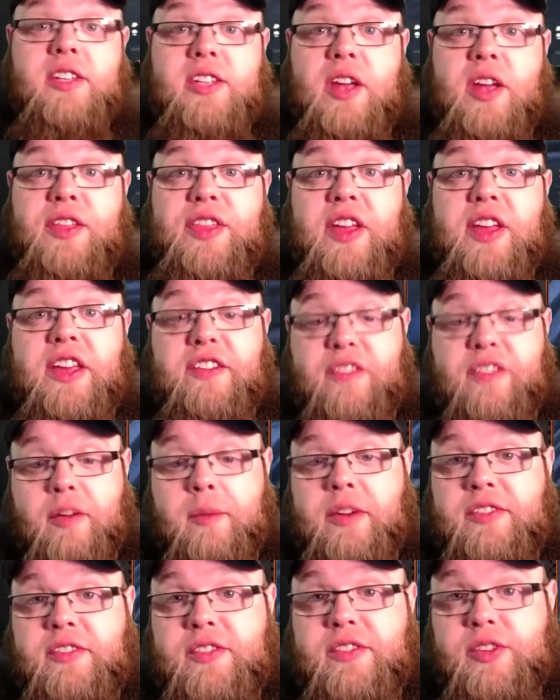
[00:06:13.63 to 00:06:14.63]
thank you very
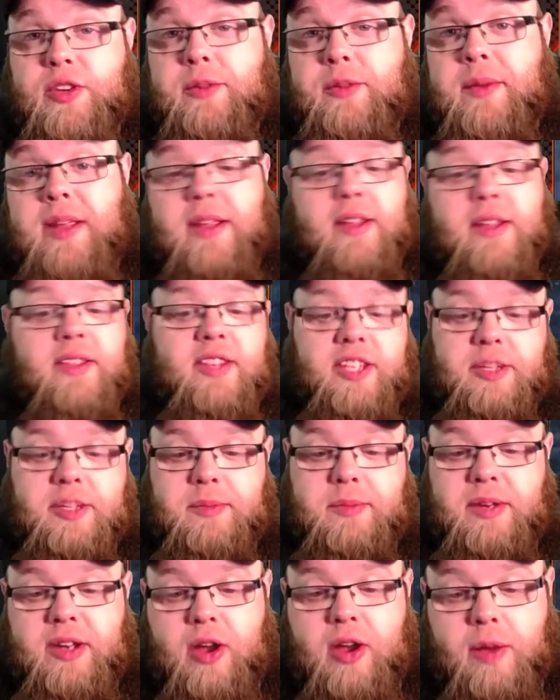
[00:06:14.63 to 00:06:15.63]
much for joining me. This has
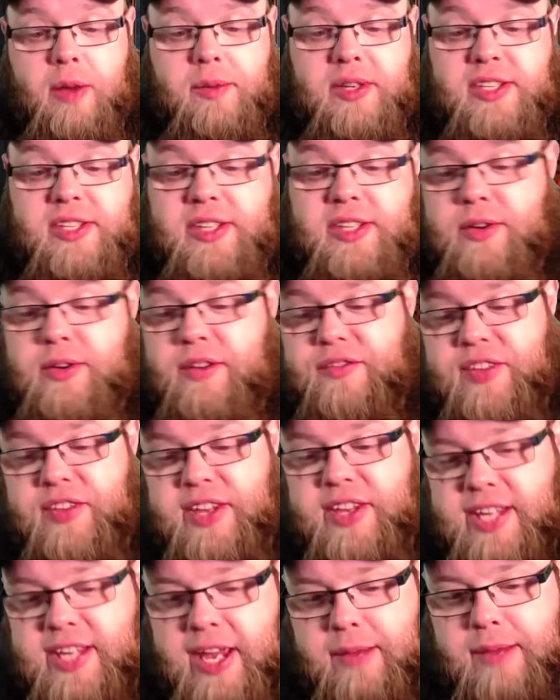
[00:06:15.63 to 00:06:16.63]
been Hybrid Steel of the
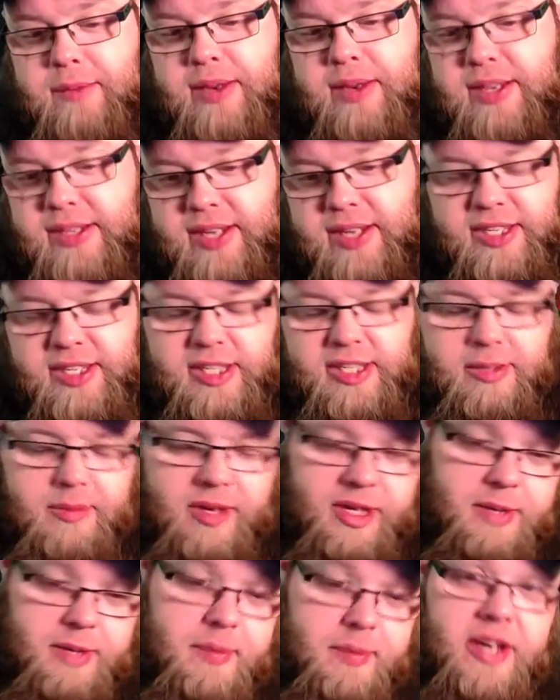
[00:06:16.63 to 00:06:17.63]
Gaming Dads
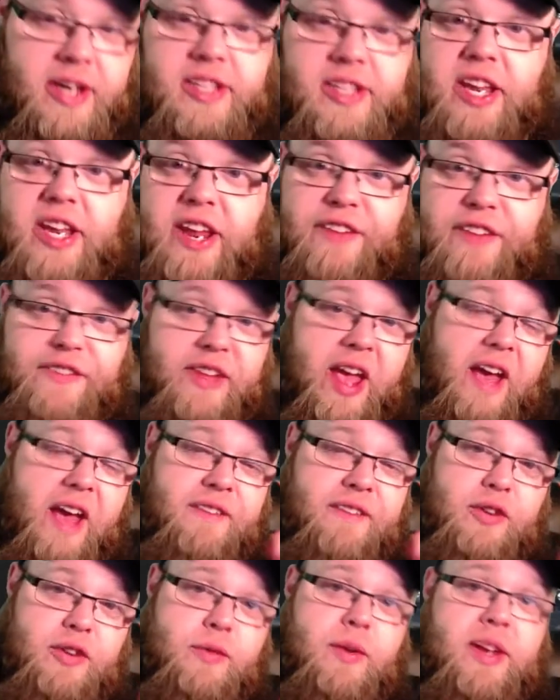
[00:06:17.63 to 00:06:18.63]
community page. If you
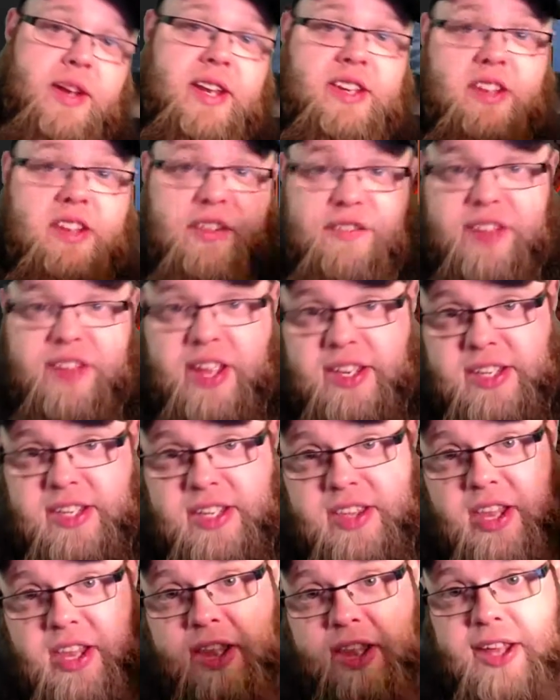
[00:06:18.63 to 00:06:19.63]
haven't already, don't forget to hit
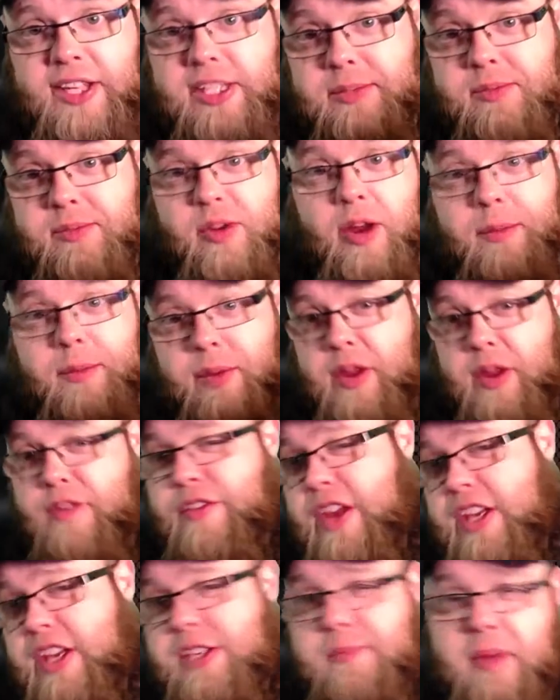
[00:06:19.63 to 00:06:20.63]
the like, subscribe, and
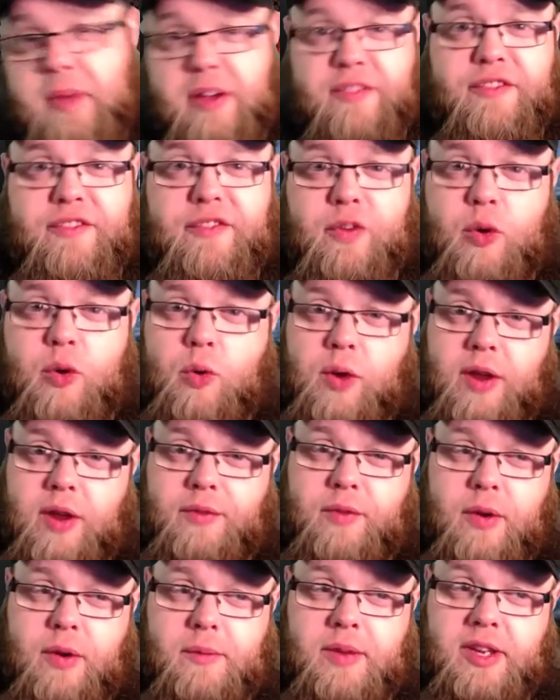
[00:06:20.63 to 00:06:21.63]
notification button for all
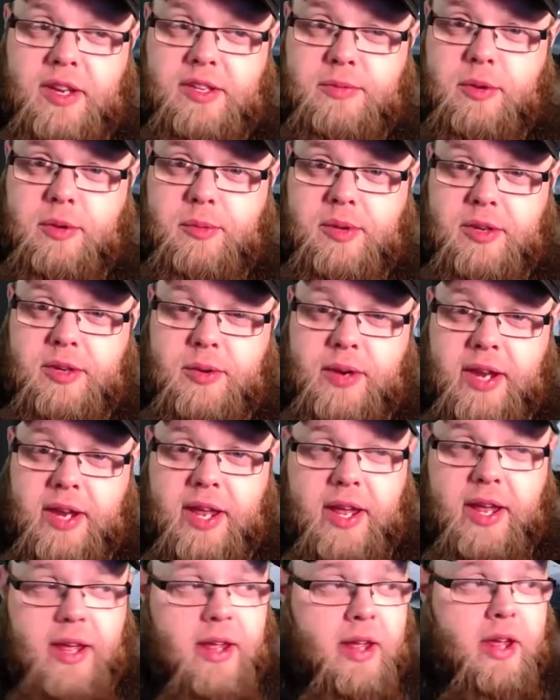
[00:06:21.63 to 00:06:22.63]
other updates we'll be doing
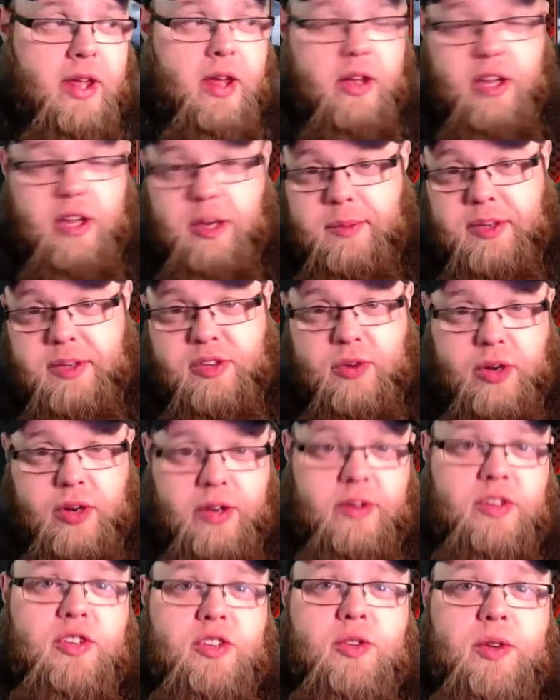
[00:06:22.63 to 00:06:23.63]
here. I'm going to be trying to
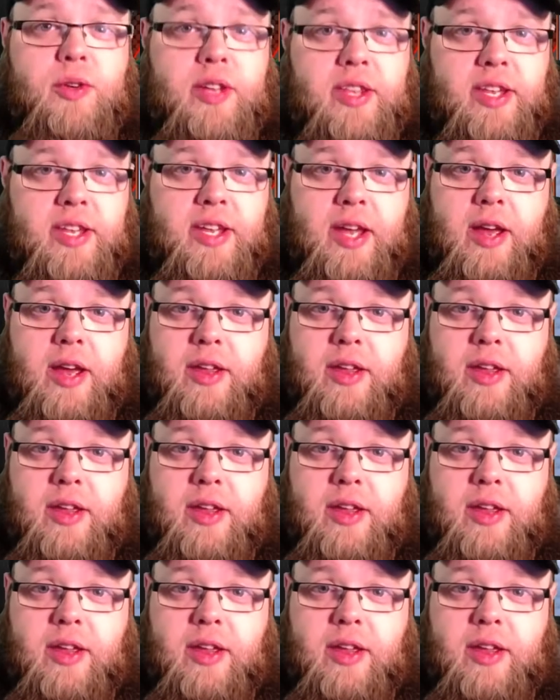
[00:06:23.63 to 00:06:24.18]
enjoy the